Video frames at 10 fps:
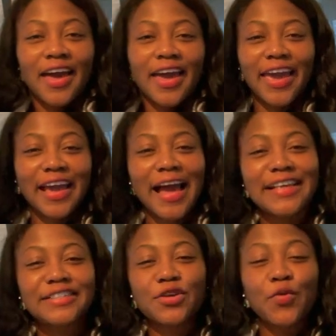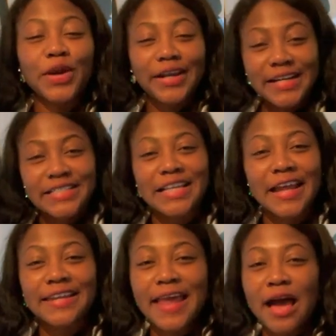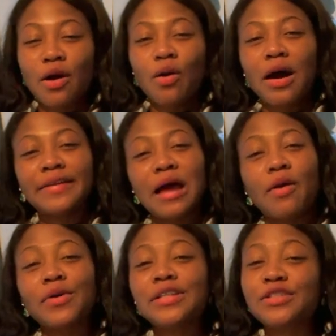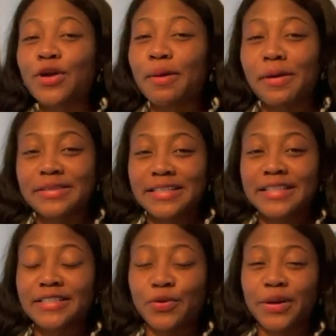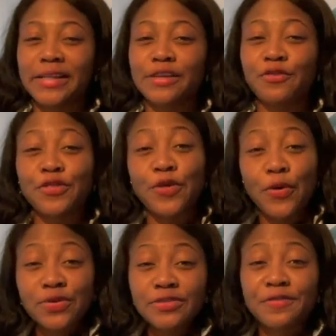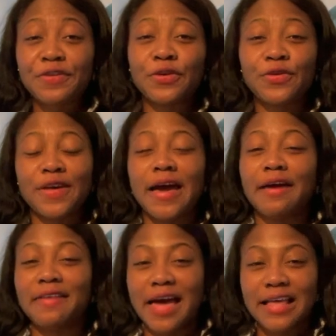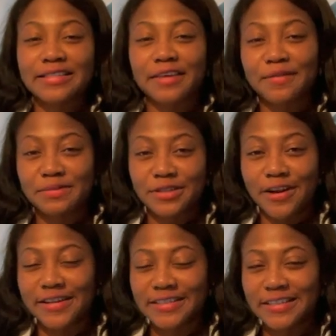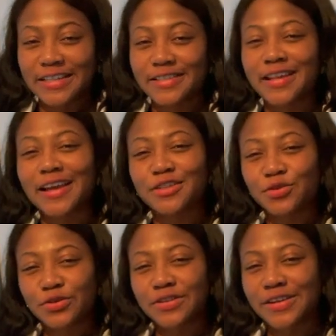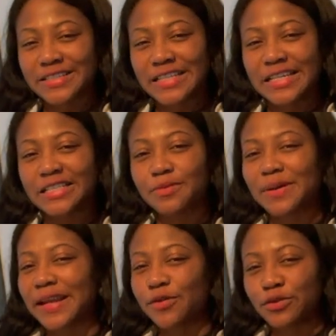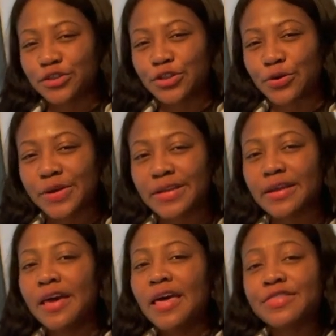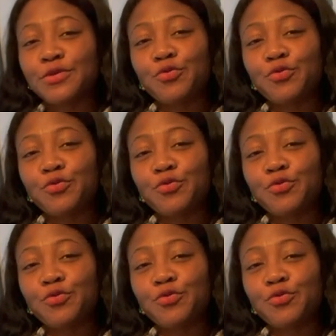Hey guys, so we are inside now. Now I wanted to talk about seeds quickly. For those of you that have asked if I'm starting seeds, I do start seeds, but I don't show it. The